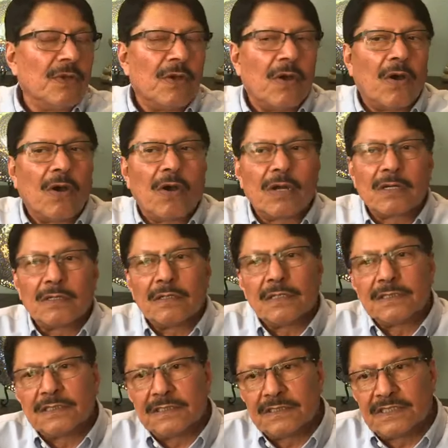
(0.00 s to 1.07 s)
or
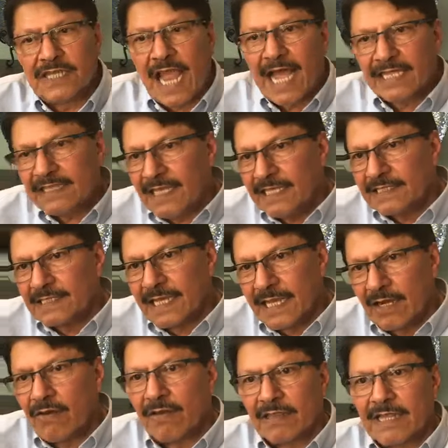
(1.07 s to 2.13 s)
jihadis and
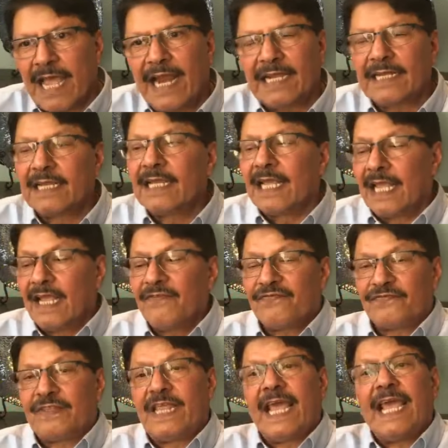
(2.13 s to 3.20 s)
all that, if
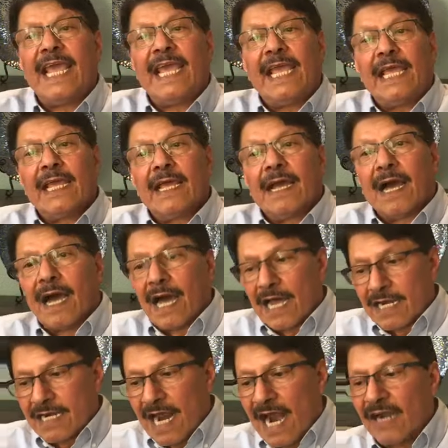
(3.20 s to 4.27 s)
they
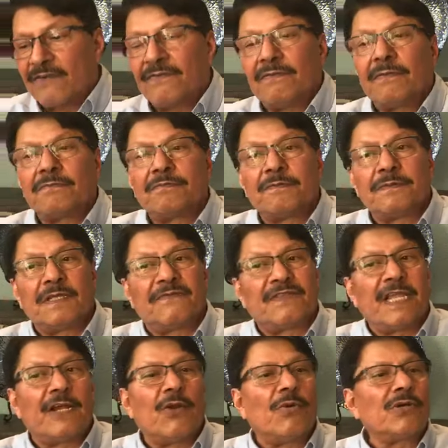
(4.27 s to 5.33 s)

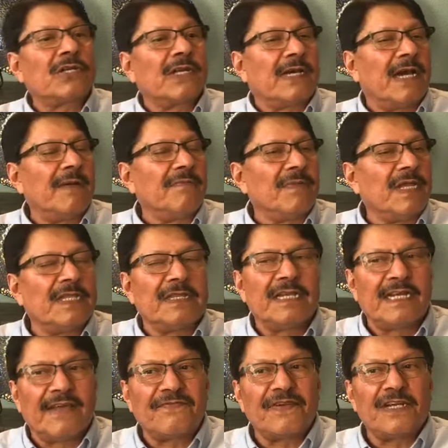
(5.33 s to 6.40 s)
don't come in the
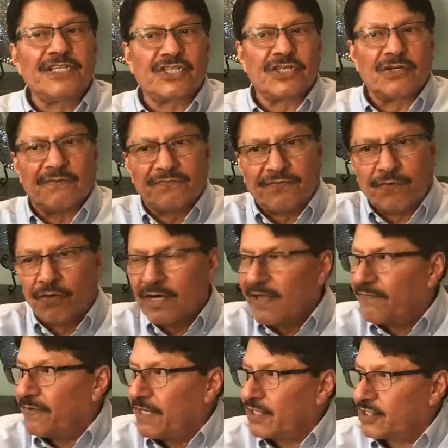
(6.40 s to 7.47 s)
definition of 4
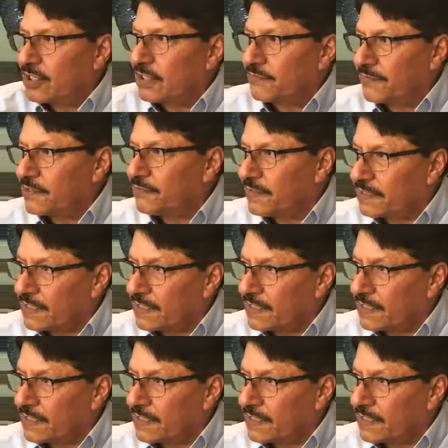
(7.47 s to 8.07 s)
definitions which we